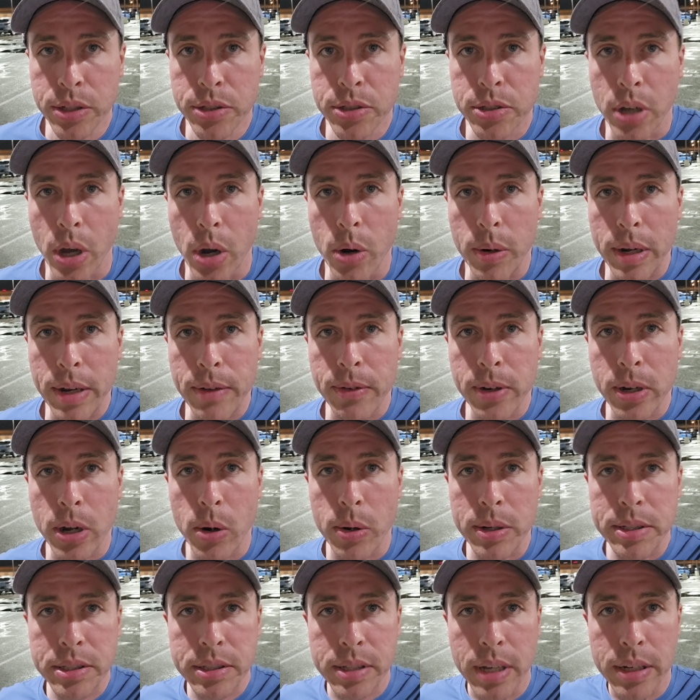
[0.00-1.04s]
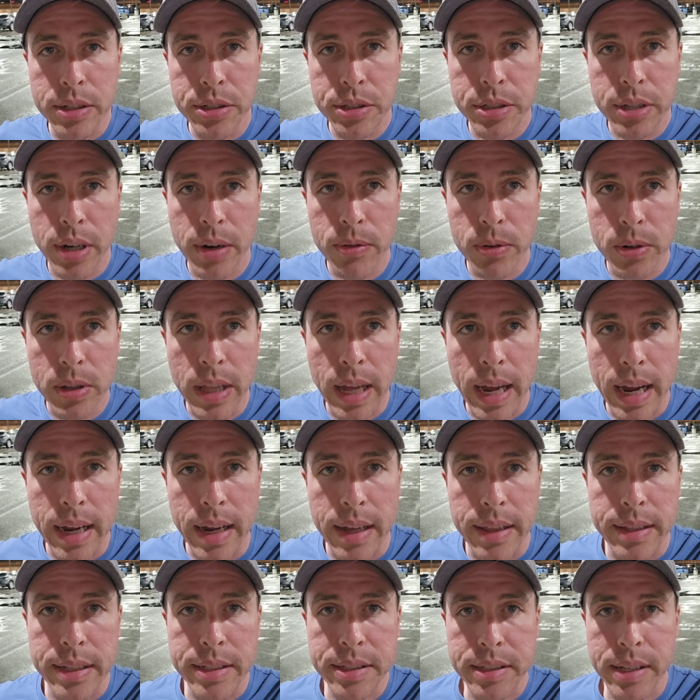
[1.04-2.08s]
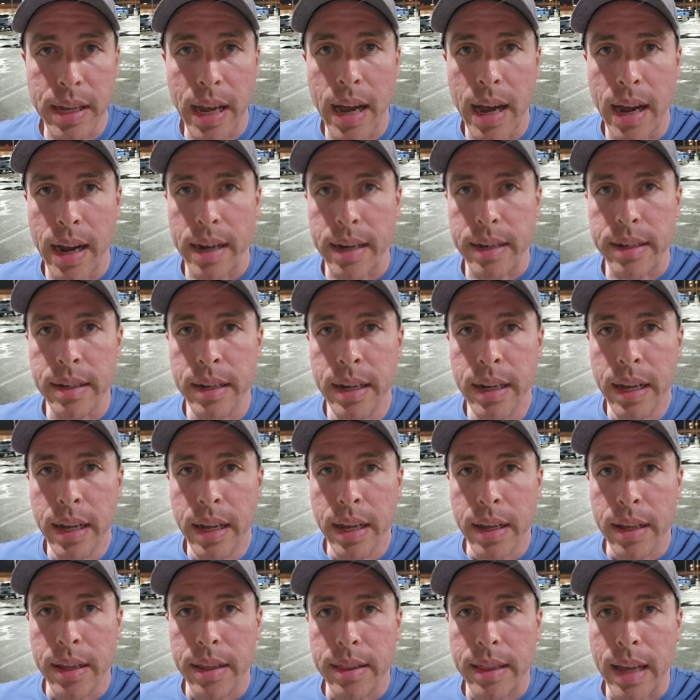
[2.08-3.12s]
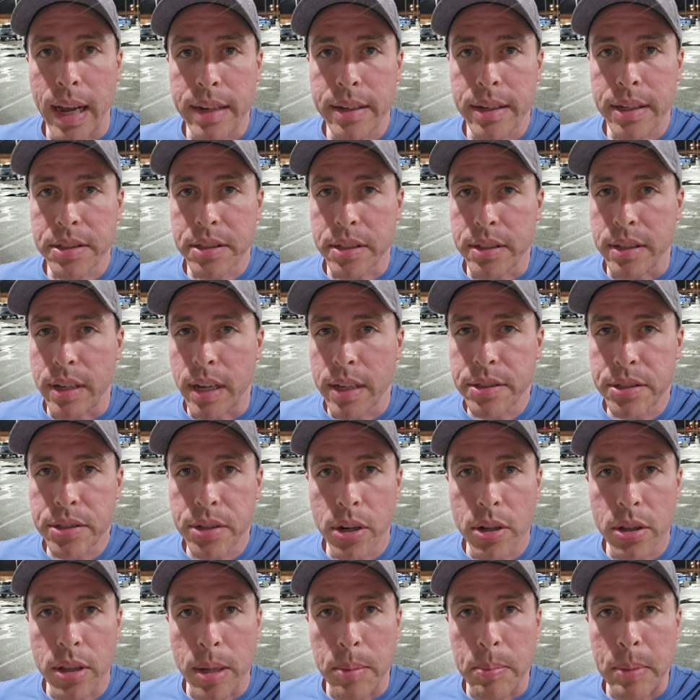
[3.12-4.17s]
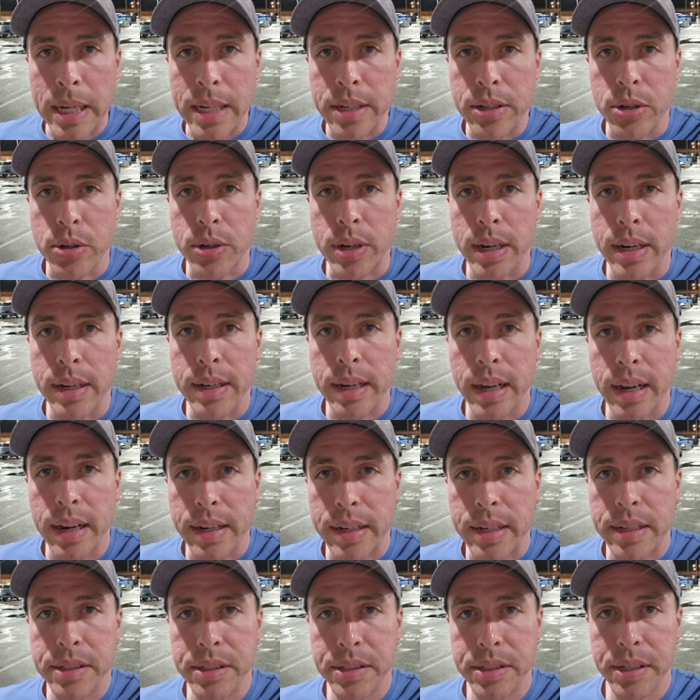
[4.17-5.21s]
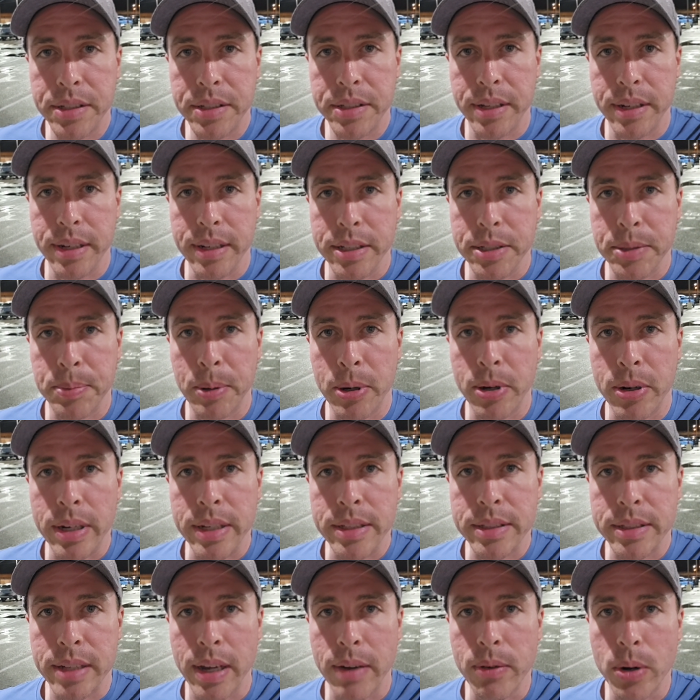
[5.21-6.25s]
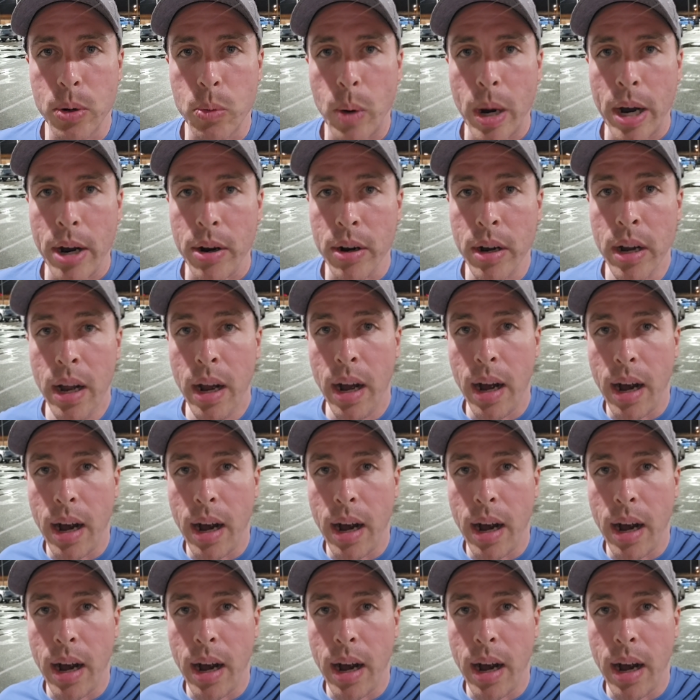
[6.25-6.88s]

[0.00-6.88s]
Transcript: So even though it says Chevrolet on the sign, that doesn't necessarily mean you're going to get a consistent experience everywhere.